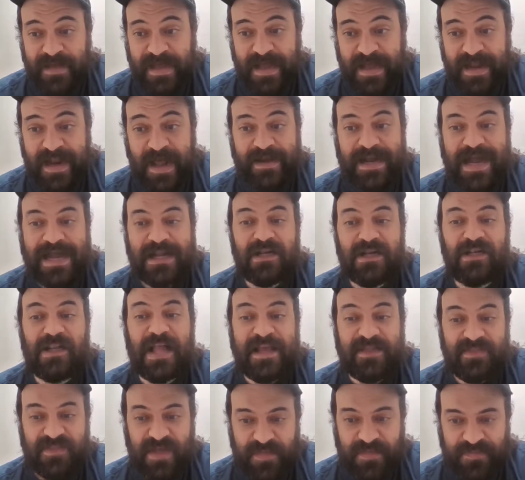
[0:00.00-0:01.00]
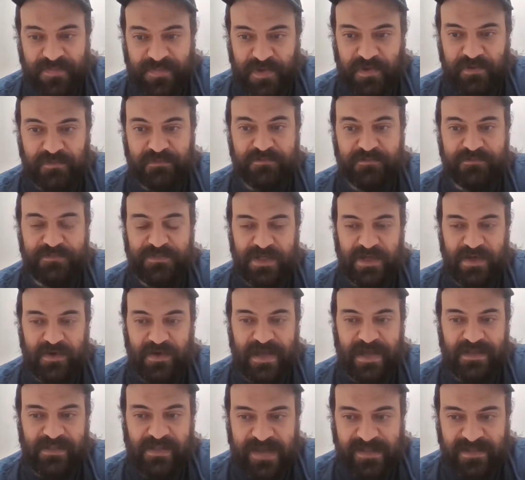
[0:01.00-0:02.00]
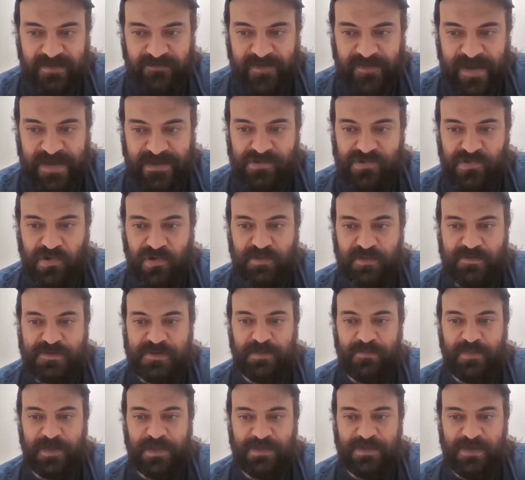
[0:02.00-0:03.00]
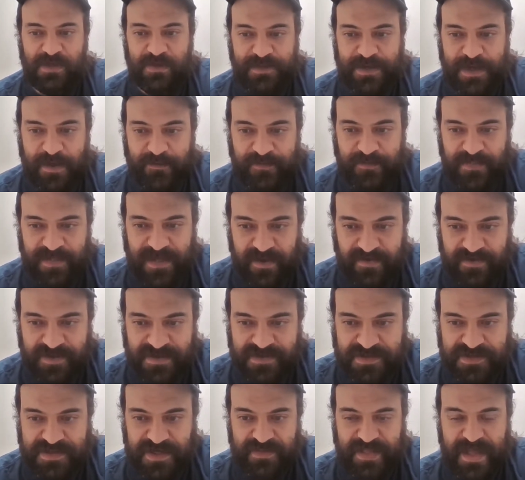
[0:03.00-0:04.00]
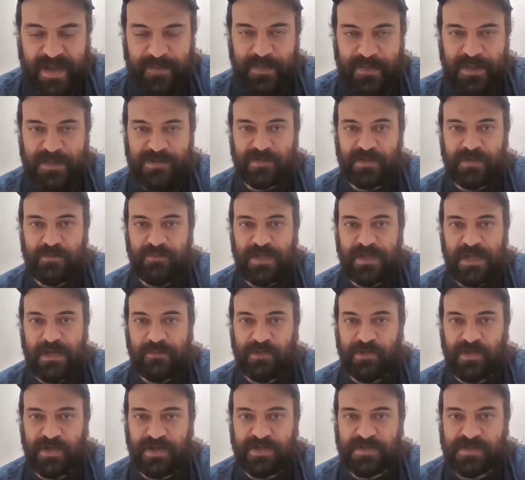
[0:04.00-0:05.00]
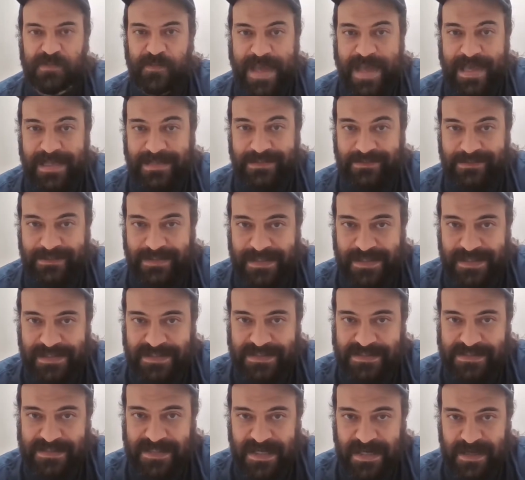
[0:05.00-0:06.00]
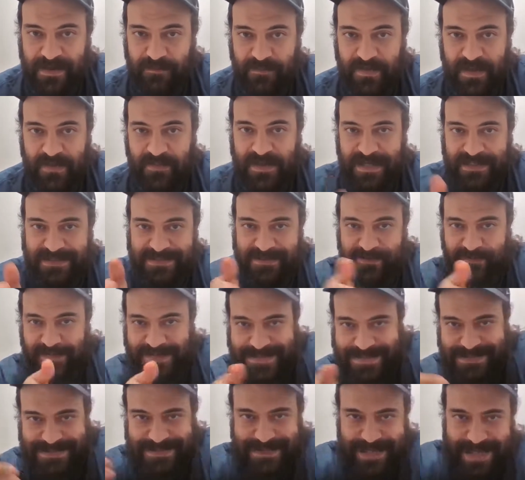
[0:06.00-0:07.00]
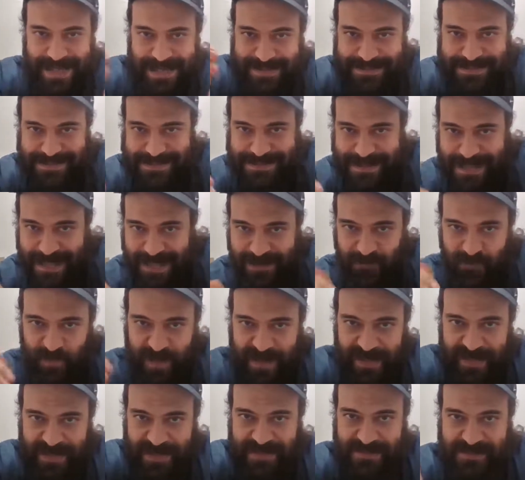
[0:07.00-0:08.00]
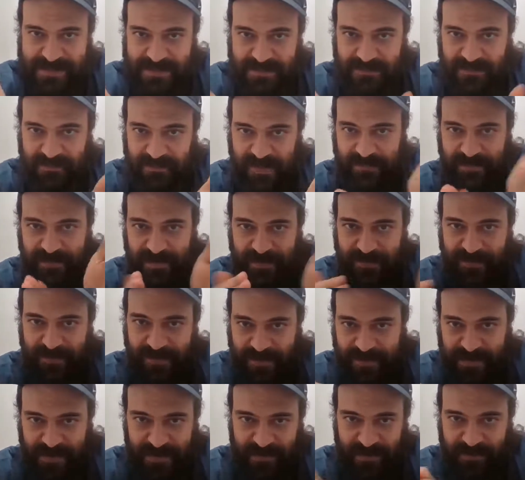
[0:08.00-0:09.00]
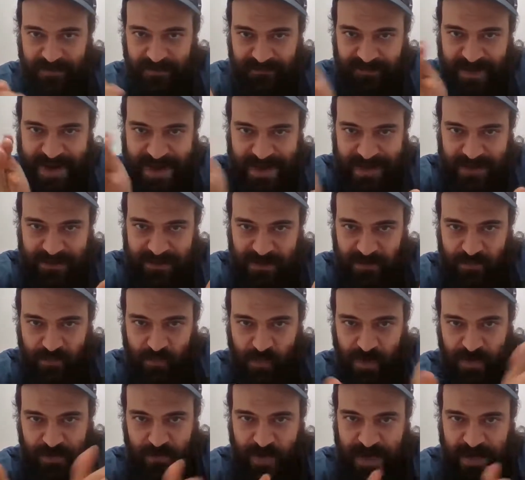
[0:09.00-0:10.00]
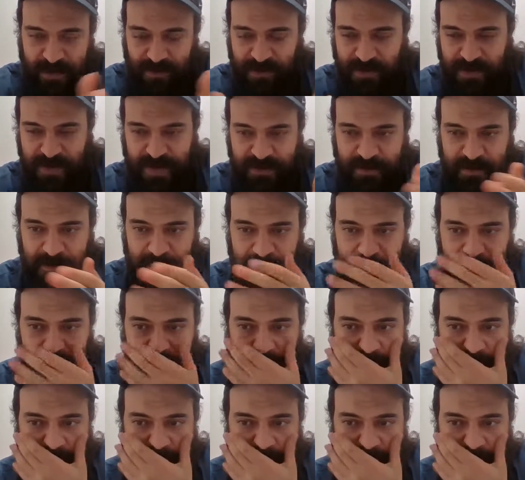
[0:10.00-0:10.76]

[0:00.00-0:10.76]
And I kind of like that though. I like the fact the tournament's going to be a little bit up in the air this year. That means we're going to be able to look at some analytics, maybe get some inside, sideways, value one way or another.